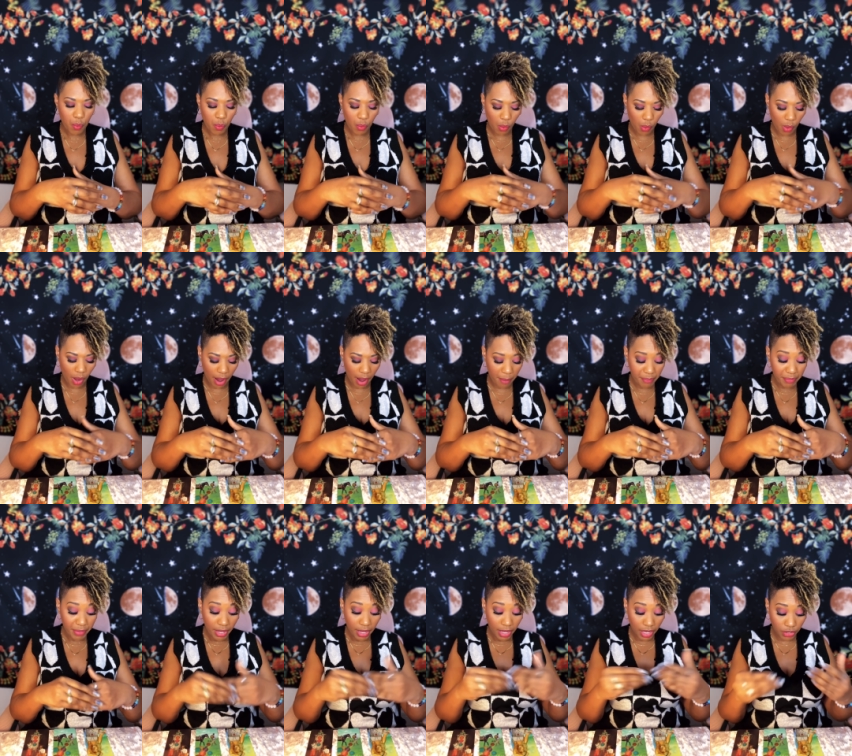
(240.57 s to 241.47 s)
okay
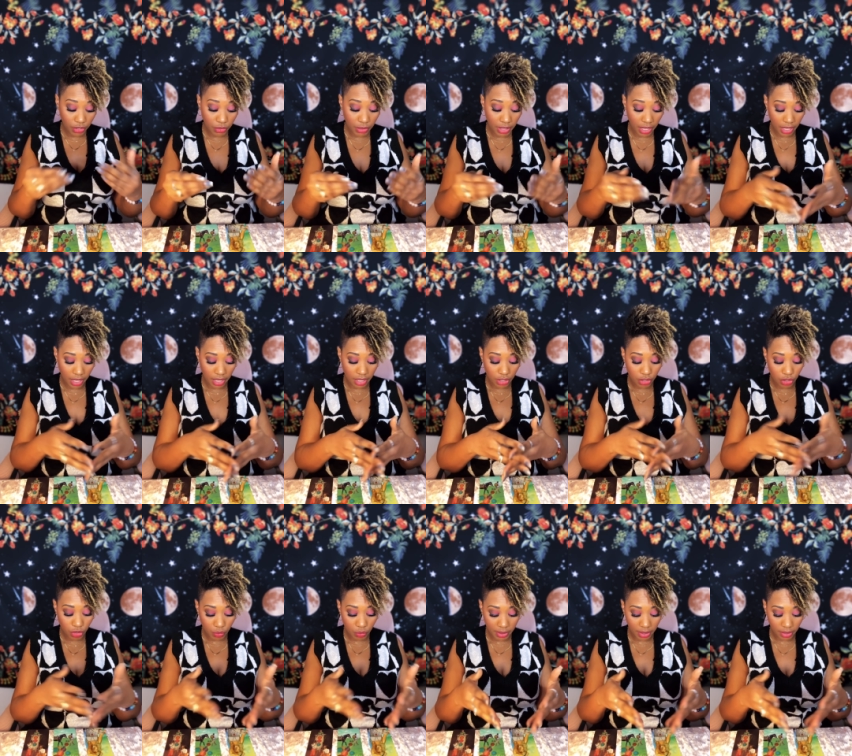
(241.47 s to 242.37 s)
and you can and
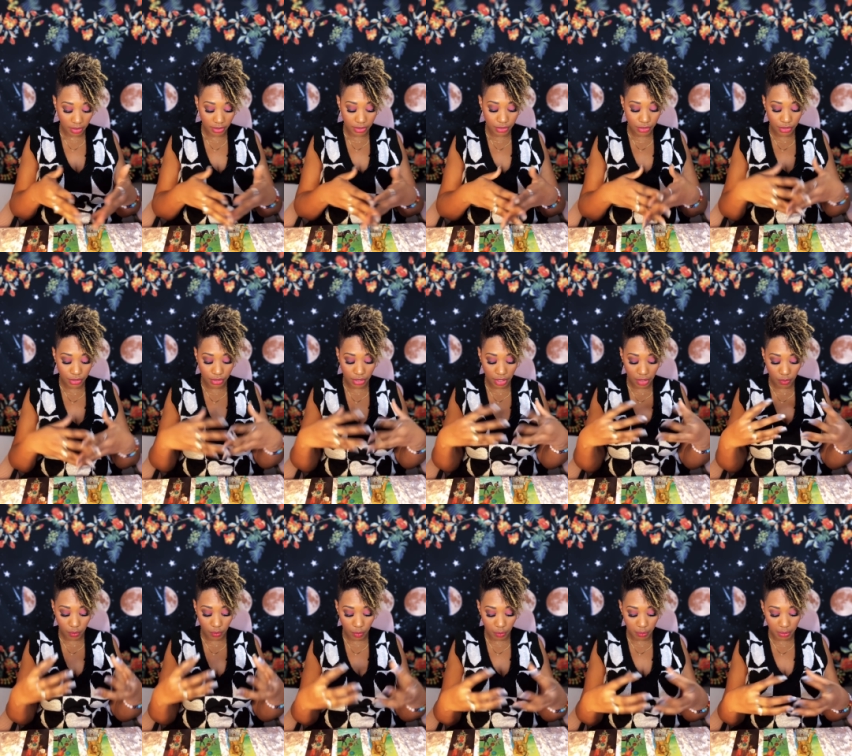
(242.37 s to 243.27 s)
you will and that
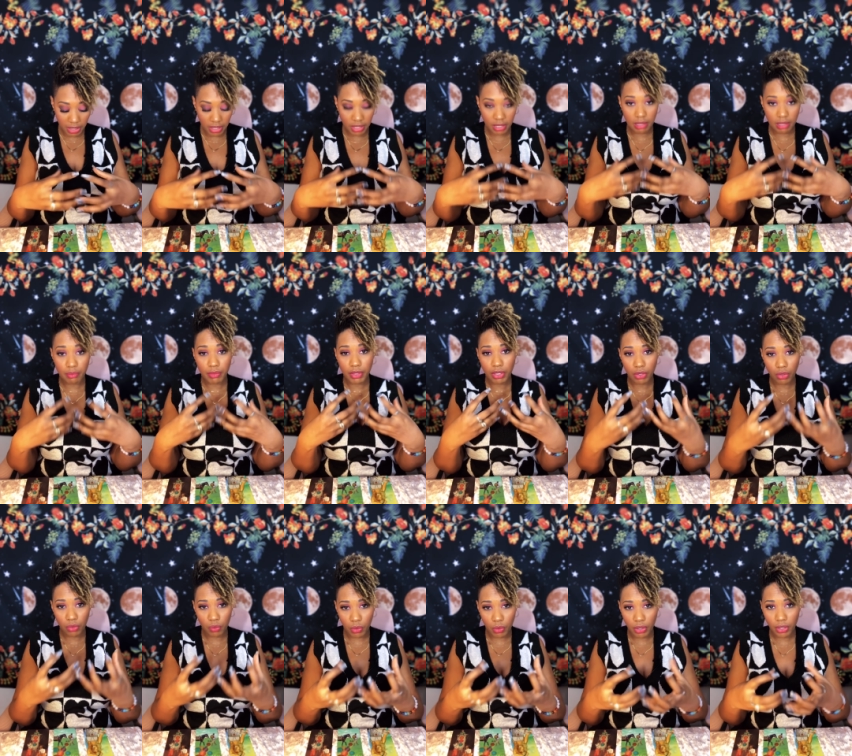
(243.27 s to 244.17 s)
will be something
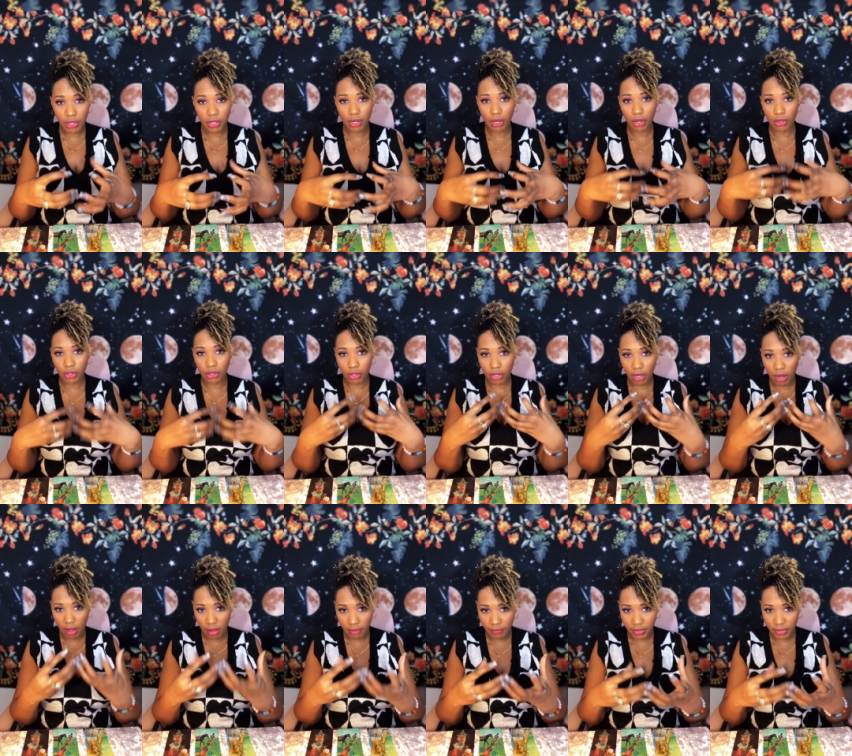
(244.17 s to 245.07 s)
you're working on your
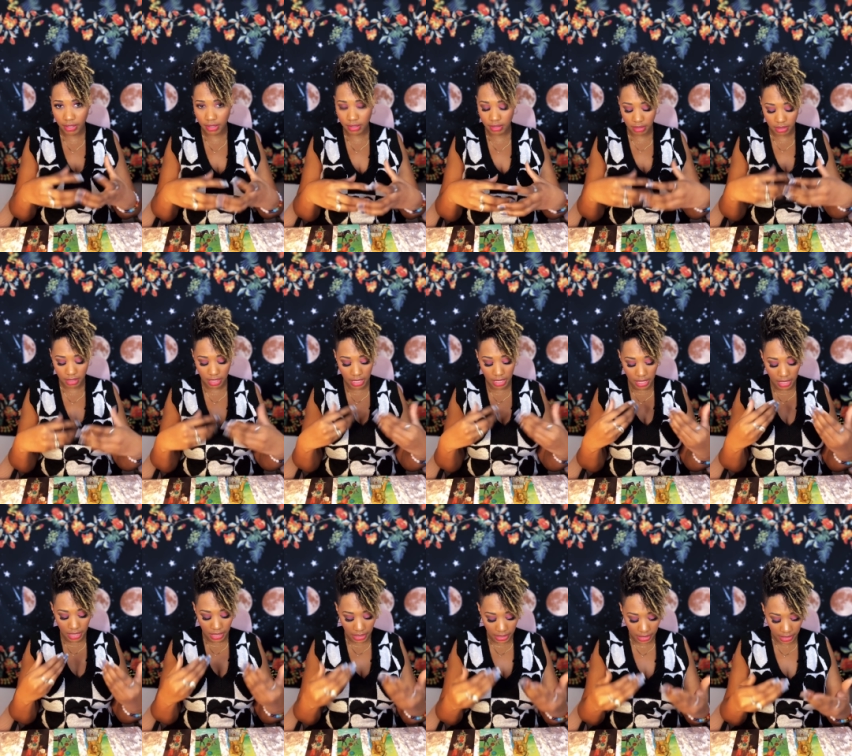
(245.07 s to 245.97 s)
confidence
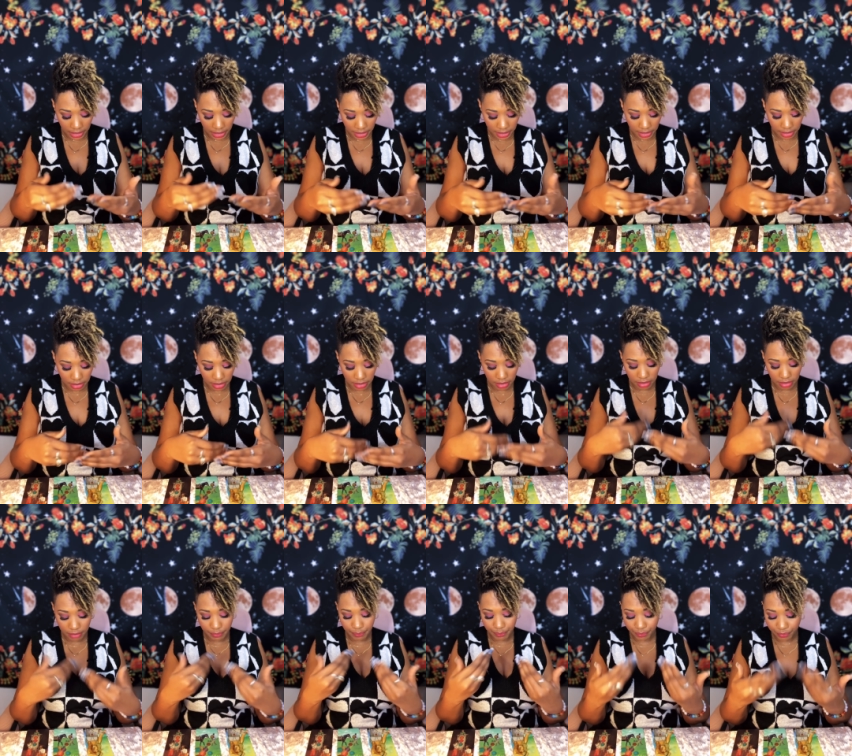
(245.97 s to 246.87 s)
in this
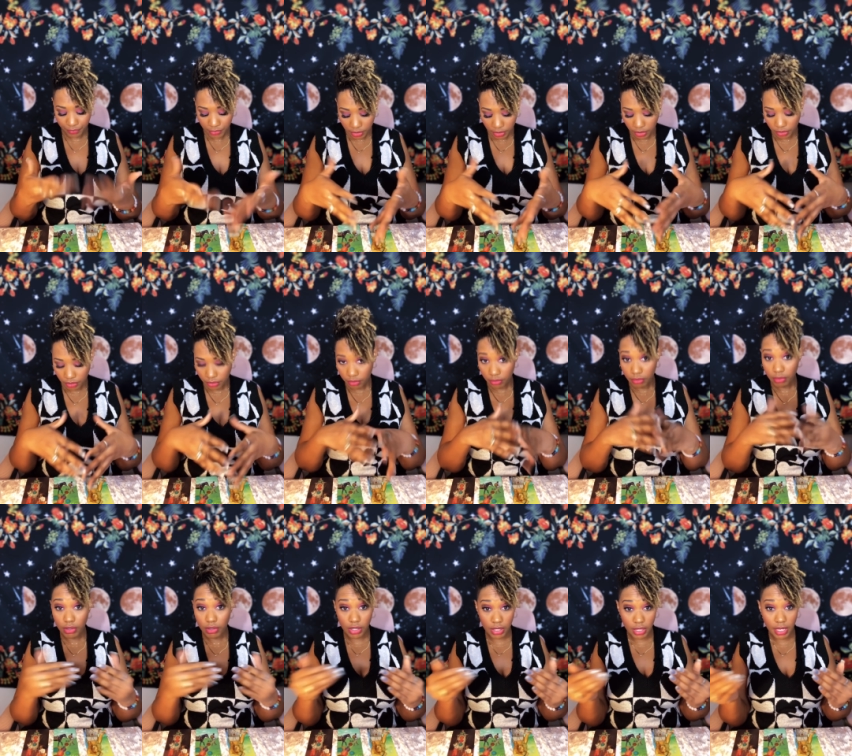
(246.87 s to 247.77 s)

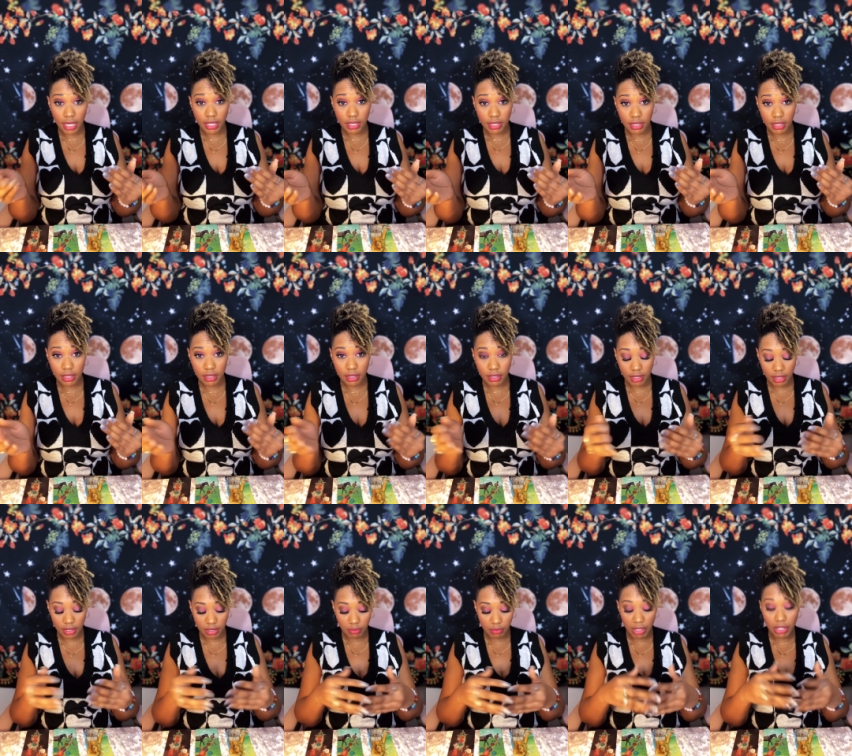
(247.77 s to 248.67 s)
this next
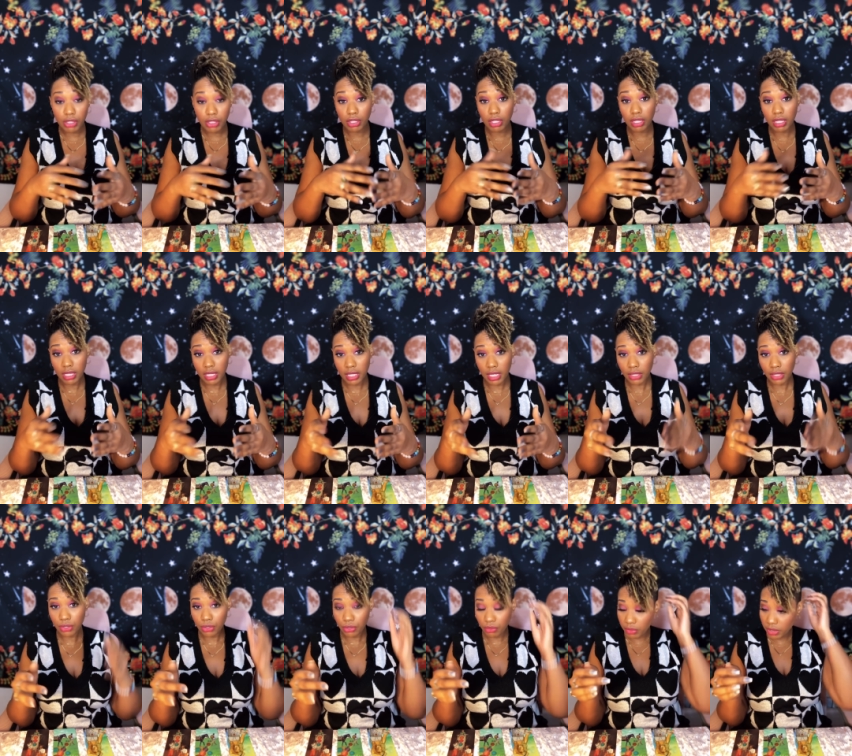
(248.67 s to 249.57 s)
six months and in these
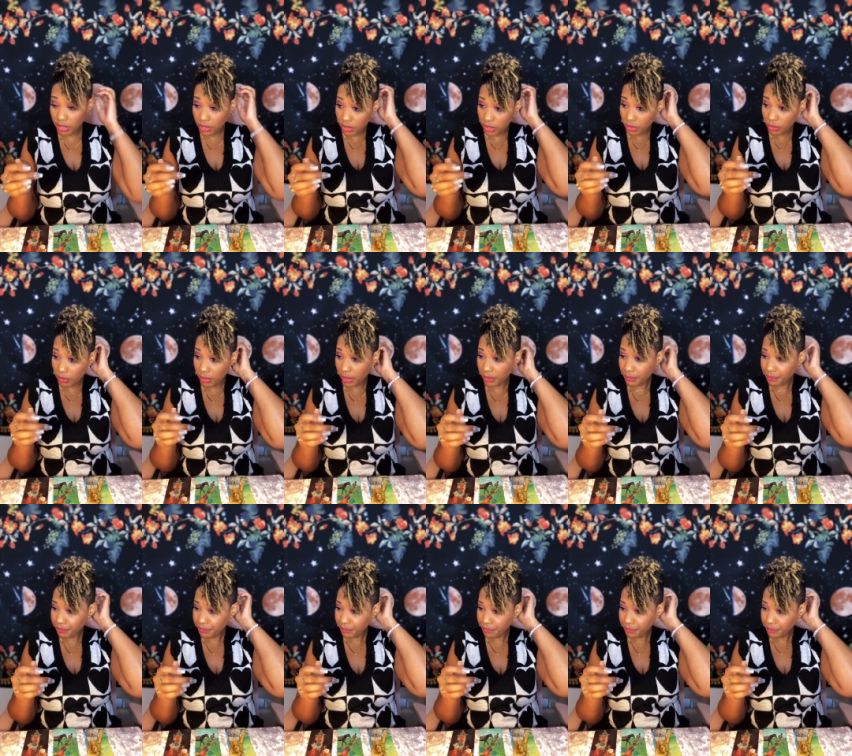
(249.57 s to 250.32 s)
next two weeks as well